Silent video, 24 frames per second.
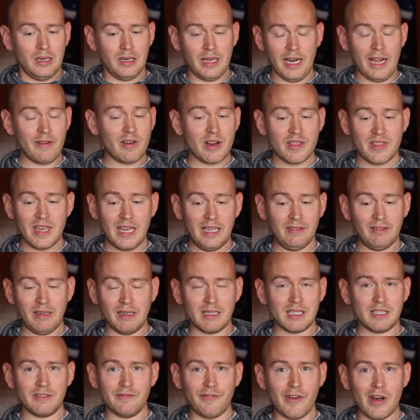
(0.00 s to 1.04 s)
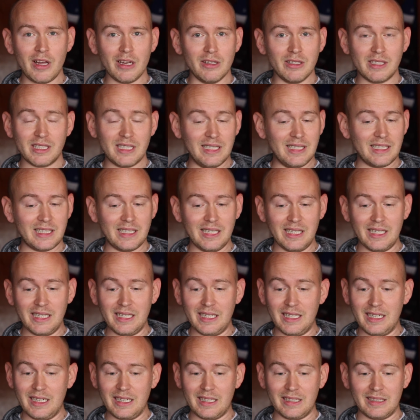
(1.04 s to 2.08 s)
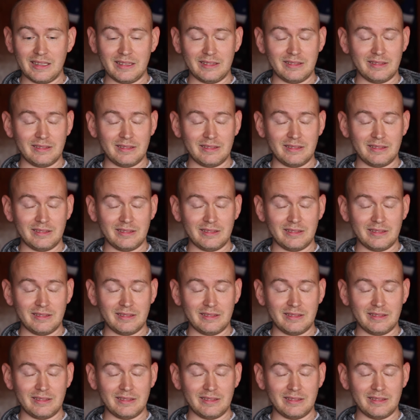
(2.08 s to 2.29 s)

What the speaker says: and everything that's followed since then,